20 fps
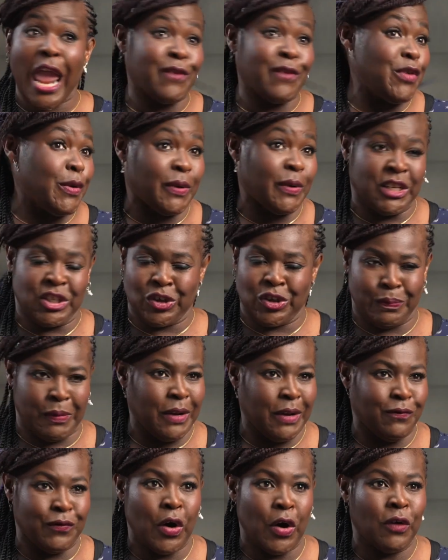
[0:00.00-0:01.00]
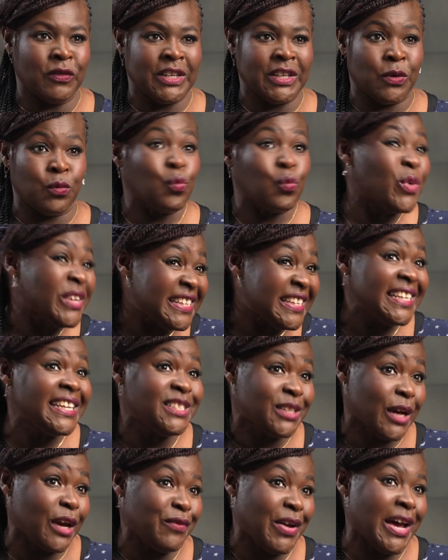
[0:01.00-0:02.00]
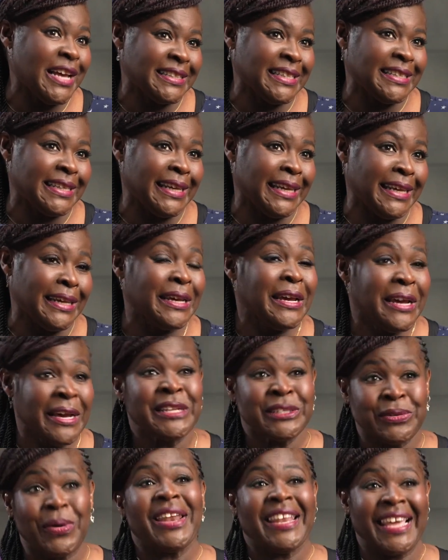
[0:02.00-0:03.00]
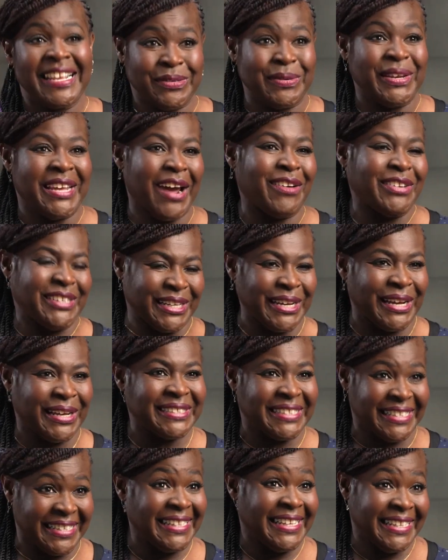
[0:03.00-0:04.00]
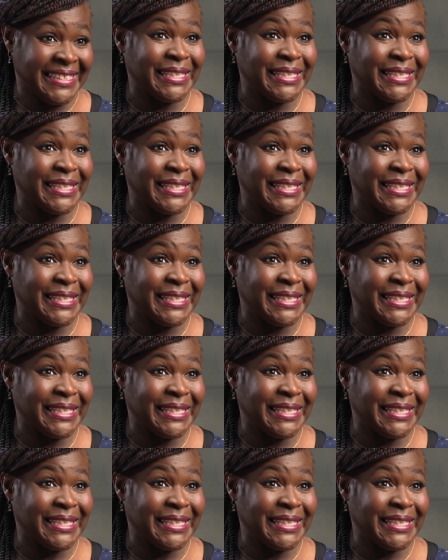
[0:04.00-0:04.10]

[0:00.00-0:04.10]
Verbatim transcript: everybody should be involved in. We need diversity. So I like to encourage girls into these